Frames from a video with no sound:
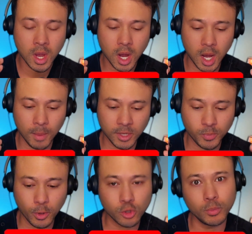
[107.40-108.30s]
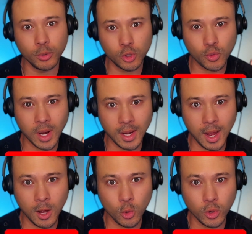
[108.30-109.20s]
a spiritual boost right
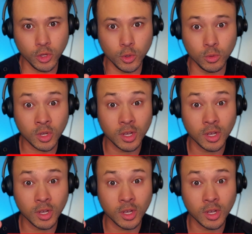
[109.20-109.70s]
now, who can use